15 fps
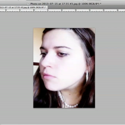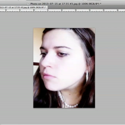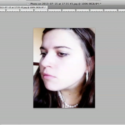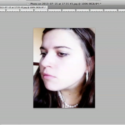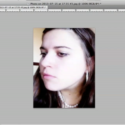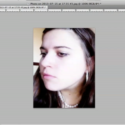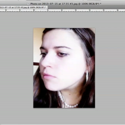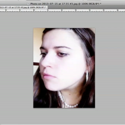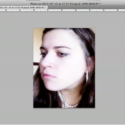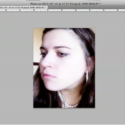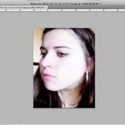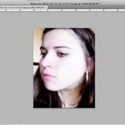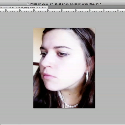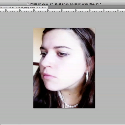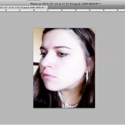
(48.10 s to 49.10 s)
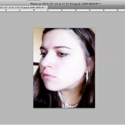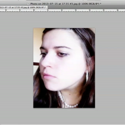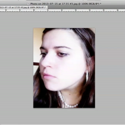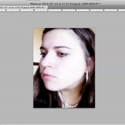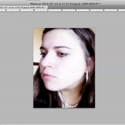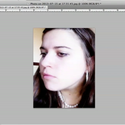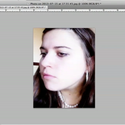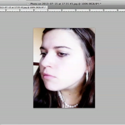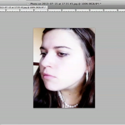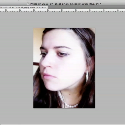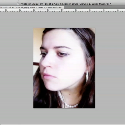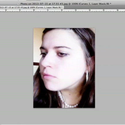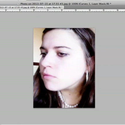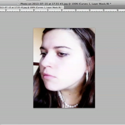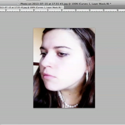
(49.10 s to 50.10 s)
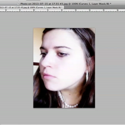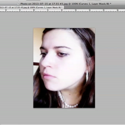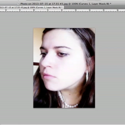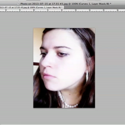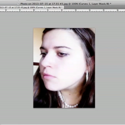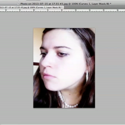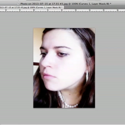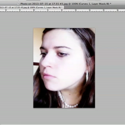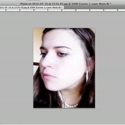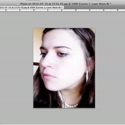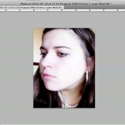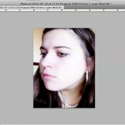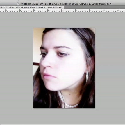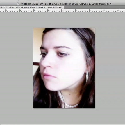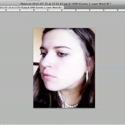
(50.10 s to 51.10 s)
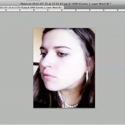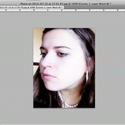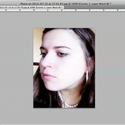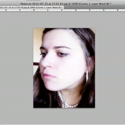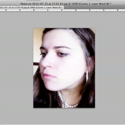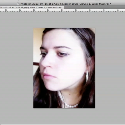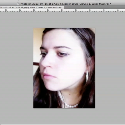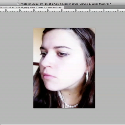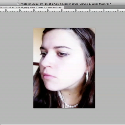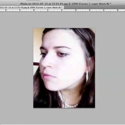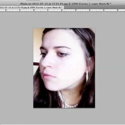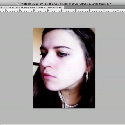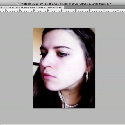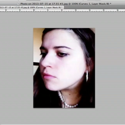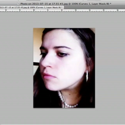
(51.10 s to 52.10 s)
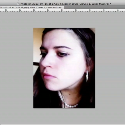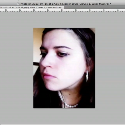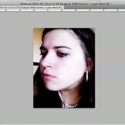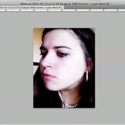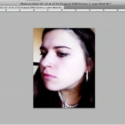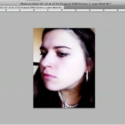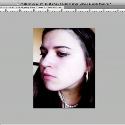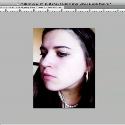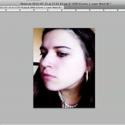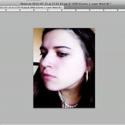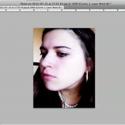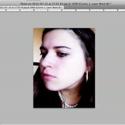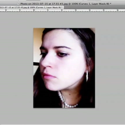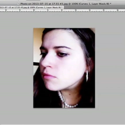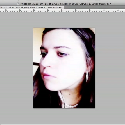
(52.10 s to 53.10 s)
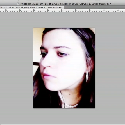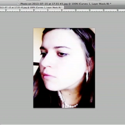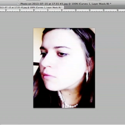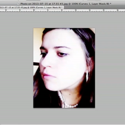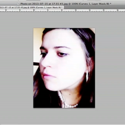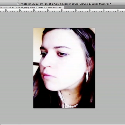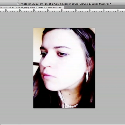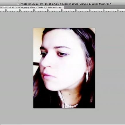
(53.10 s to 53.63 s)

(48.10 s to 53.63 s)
Nothing is said.